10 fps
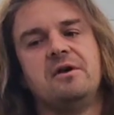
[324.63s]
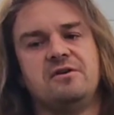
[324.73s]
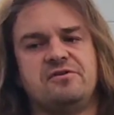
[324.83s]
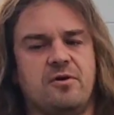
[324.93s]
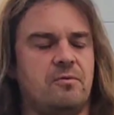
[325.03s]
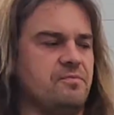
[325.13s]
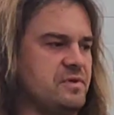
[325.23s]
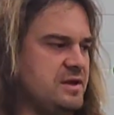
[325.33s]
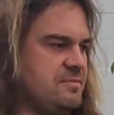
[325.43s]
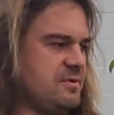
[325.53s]
So
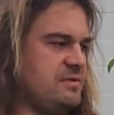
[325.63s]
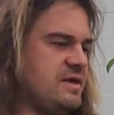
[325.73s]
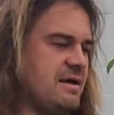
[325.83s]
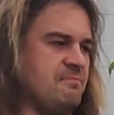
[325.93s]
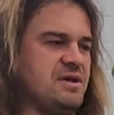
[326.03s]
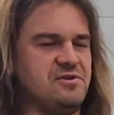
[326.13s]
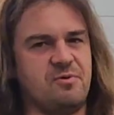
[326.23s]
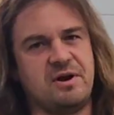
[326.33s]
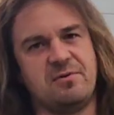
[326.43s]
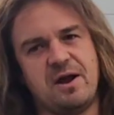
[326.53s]
keep it in that
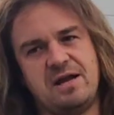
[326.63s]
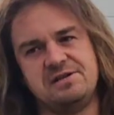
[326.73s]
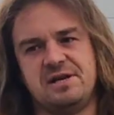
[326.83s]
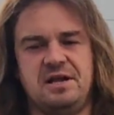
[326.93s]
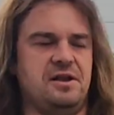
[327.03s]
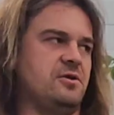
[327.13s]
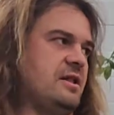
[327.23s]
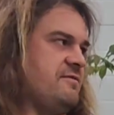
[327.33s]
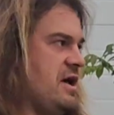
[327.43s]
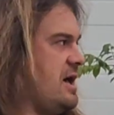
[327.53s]
mid-20 range and you'll
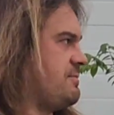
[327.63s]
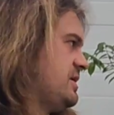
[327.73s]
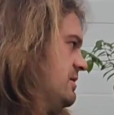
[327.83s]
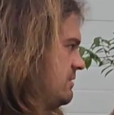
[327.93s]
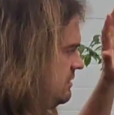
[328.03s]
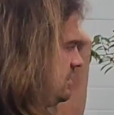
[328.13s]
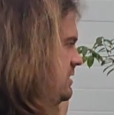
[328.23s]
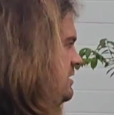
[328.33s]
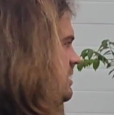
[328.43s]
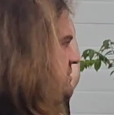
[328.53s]
have a happy,
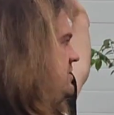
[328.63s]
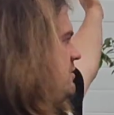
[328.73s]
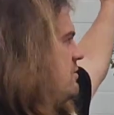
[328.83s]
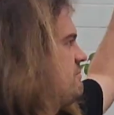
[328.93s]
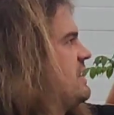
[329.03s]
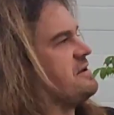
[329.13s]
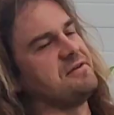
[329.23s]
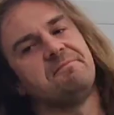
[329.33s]
healthy growing plant.